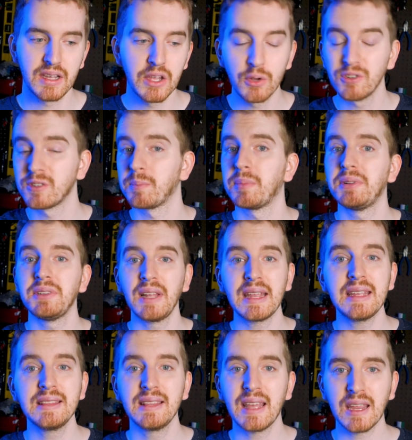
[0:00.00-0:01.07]
Use
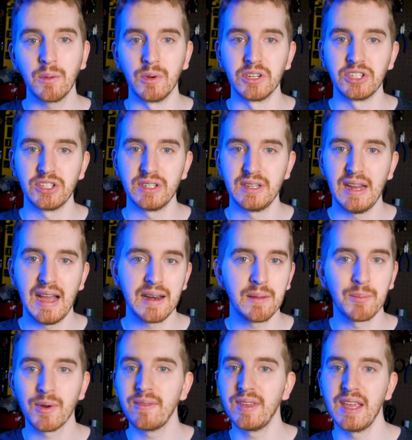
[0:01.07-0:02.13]
plain language and not
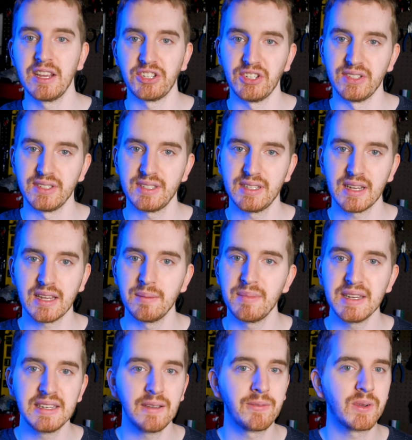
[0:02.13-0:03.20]
abbreviations. It can
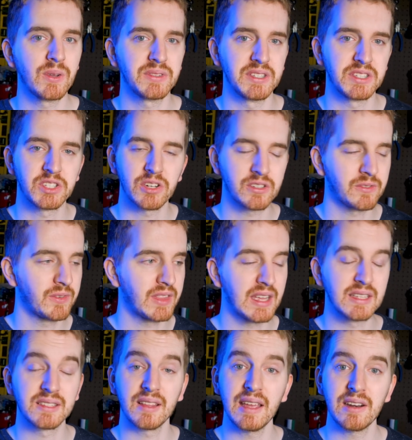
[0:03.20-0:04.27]
be difficult to search for
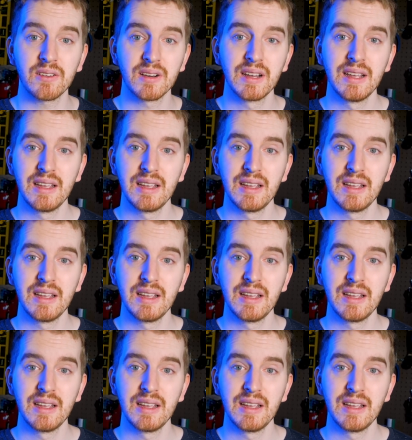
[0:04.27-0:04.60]
things later